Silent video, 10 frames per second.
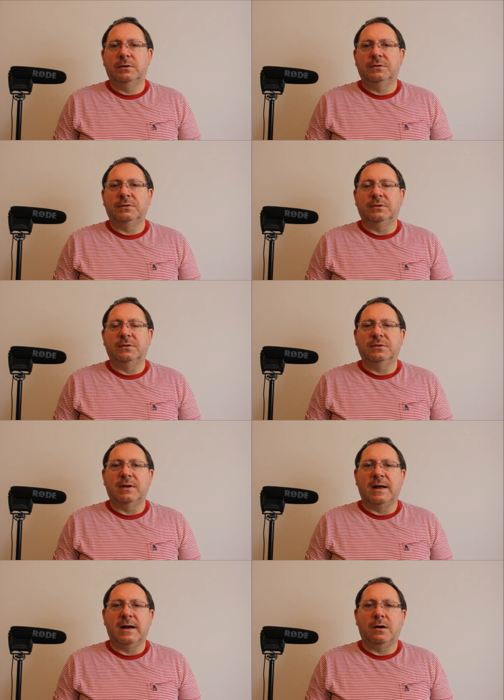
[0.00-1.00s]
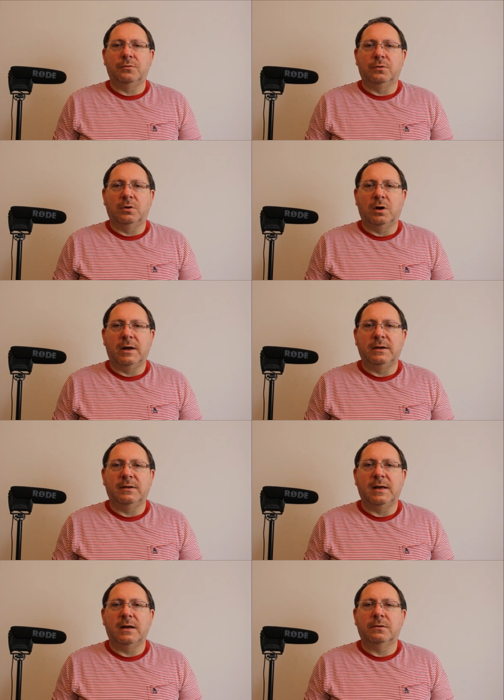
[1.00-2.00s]
sitting down or lying
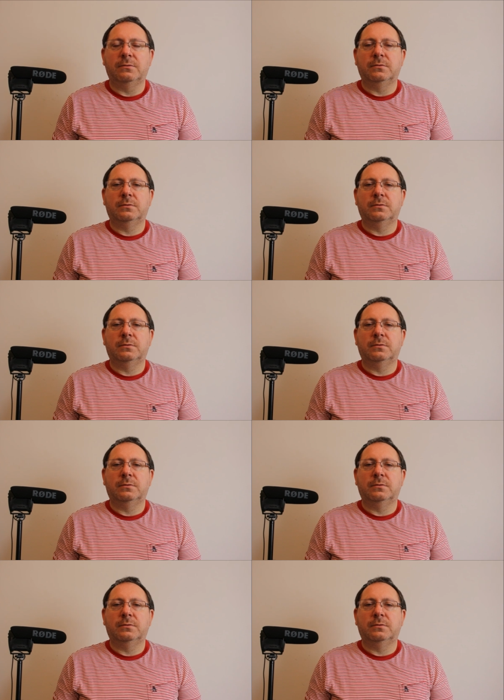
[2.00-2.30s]
down.